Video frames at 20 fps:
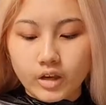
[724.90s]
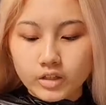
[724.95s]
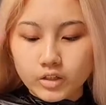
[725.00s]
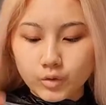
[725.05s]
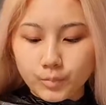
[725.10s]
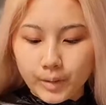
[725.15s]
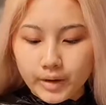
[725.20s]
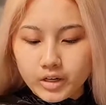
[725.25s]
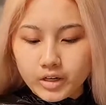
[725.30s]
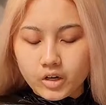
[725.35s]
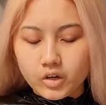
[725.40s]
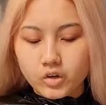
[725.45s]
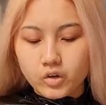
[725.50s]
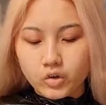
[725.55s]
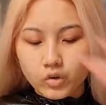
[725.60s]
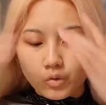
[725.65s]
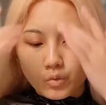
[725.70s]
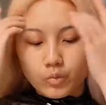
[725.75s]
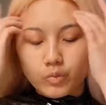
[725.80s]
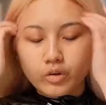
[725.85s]
Okay, so by
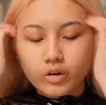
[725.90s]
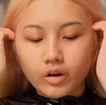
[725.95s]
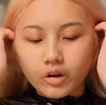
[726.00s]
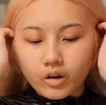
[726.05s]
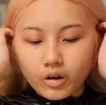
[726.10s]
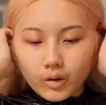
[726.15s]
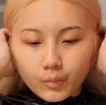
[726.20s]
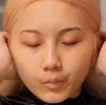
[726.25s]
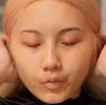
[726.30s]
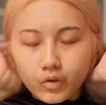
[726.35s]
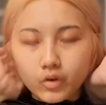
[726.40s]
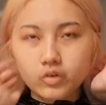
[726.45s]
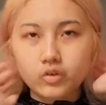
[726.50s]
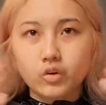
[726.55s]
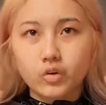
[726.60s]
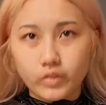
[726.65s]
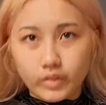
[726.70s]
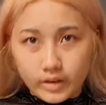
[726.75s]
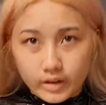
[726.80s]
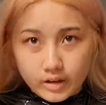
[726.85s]
now we all
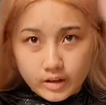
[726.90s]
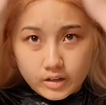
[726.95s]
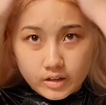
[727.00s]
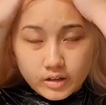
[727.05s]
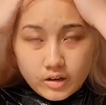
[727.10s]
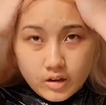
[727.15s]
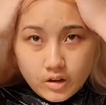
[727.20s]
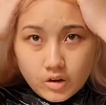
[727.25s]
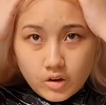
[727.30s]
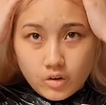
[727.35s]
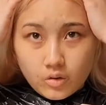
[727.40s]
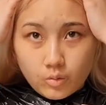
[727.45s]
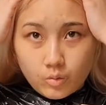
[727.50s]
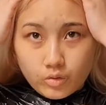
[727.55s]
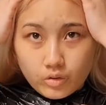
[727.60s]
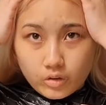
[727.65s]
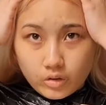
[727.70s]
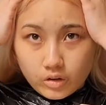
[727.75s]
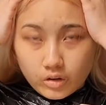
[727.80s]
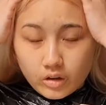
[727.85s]
know that
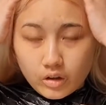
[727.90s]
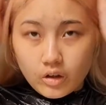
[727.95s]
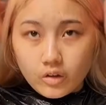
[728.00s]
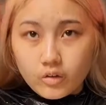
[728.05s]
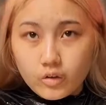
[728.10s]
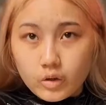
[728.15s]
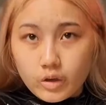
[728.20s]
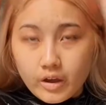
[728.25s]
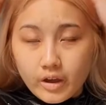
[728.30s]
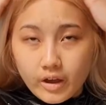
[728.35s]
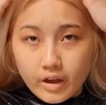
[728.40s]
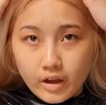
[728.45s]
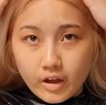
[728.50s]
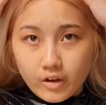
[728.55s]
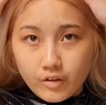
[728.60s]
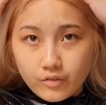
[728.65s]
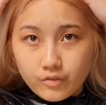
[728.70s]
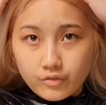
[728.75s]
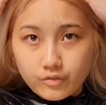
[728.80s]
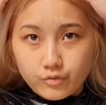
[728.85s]
when you
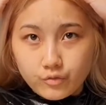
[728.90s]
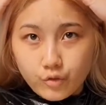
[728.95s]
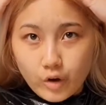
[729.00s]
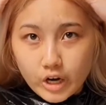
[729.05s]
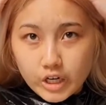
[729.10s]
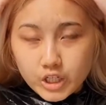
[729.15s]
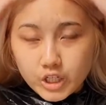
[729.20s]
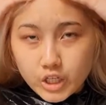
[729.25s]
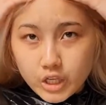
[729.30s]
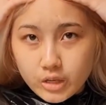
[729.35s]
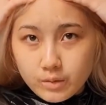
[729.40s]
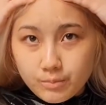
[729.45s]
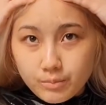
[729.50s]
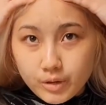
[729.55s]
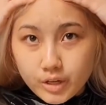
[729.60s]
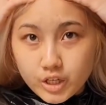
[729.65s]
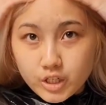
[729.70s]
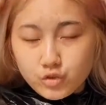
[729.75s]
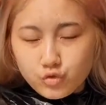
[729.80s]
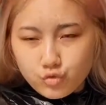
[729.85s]
have freshly
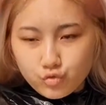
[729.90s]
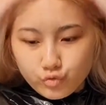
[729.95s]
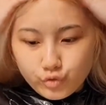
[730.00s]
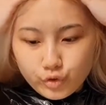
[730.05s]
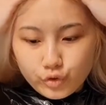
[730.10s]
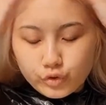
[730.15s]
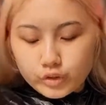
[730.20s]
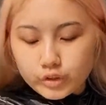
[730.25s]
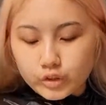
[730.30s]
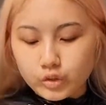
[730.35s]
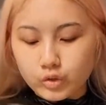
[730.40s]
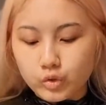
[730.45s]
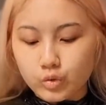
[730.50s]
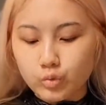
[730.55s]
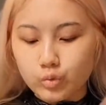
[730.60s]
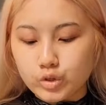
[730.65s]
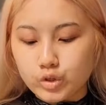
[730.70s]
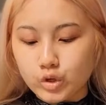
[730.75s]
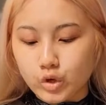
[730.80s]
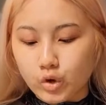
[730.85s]
bleached roots,
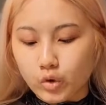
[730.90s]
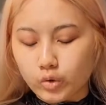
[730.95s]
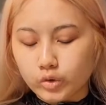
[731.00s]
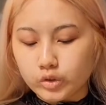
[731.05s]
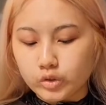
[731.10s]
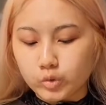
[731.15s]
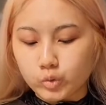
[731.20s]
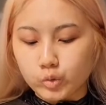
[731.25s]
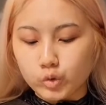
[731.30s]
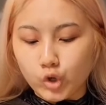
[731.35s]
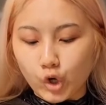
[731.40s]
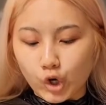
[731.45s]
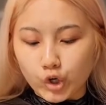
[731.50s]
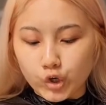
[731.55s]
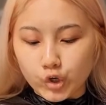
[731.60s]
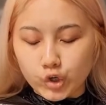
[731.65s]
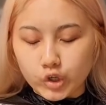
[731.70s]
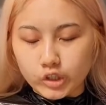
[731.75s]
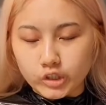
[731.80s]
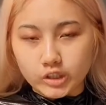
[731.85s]
we should always do
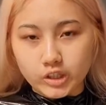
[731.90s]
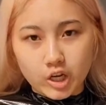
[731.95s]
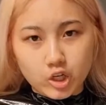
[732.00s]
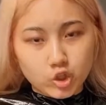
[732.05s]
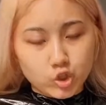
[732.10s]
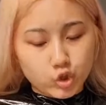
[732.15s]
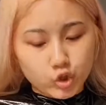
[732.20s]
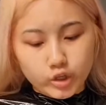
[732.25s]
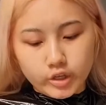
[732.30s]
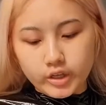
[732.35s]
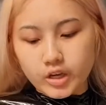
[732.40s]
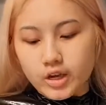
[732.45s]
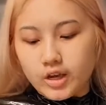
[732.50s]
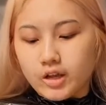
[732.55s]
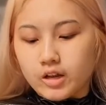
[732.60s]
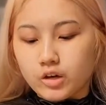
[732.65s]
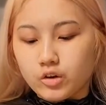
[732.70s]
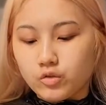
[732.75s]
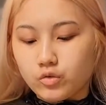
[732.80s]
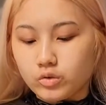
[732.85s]
darker because naturally
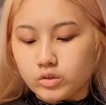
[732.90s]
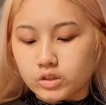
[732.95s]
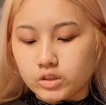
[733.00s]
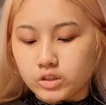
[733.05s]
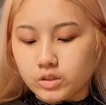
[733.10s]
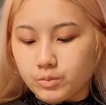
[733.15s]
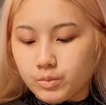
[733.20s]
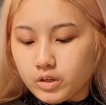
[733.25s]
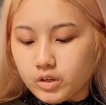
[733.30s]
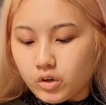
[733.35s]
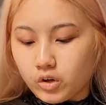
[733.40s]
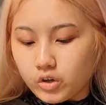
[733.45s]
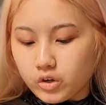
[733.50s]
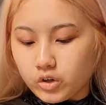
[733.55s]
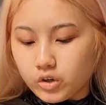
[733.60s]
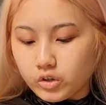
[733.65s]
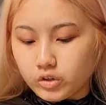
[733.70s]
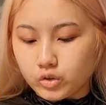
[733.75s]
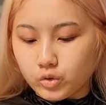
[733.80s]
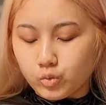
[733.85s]
the roots is a bit
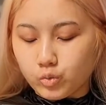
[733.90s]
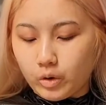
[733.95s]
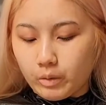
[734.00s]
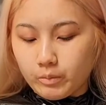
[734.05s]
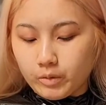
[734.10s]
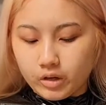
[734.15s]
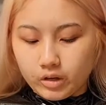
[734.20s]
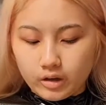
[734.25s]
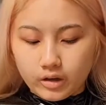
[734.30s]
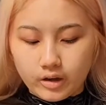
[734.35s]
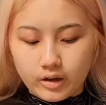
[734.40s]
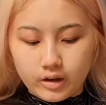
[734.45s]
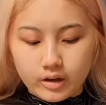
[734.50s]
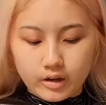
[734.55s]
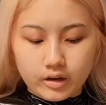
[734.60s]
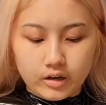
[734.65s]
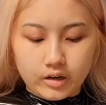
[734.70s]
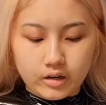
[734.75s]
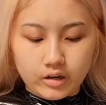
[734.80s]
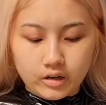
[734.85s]
darker. So I'm gonna
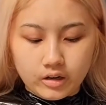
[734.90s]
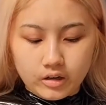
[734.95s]
add